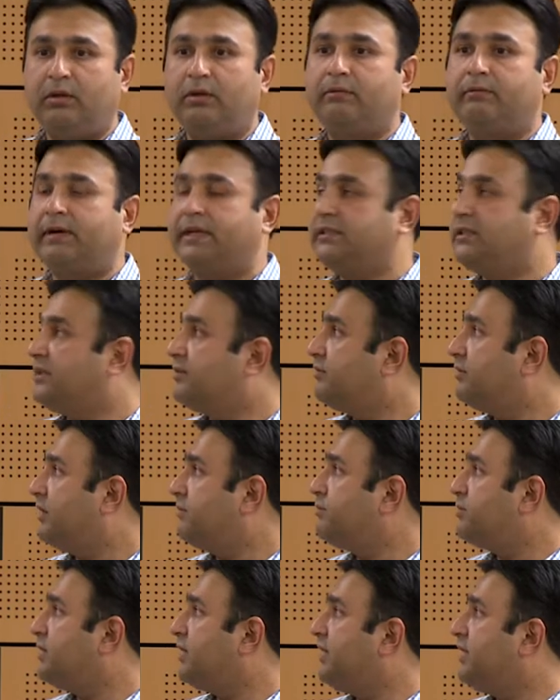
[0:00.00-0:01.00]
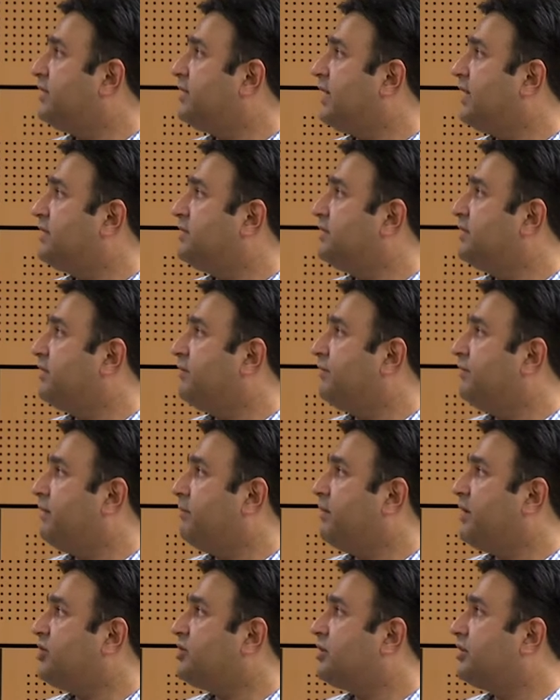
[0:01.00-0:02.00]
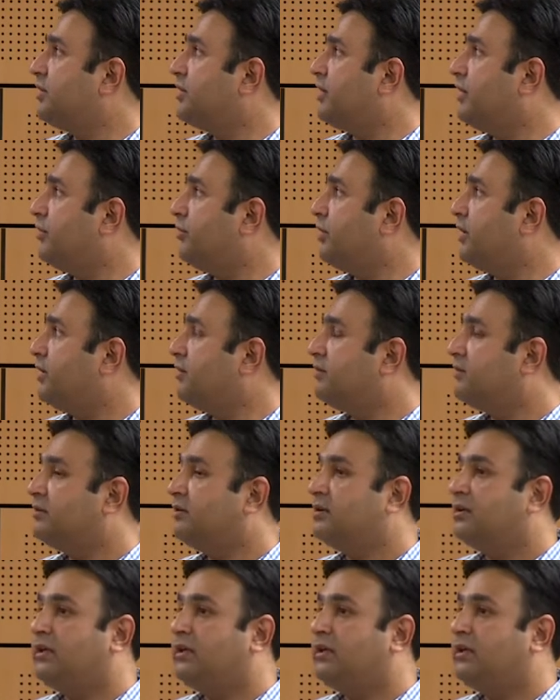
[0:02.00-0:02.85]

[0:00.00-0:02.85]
Once it ruptures, it causes inflammation around it.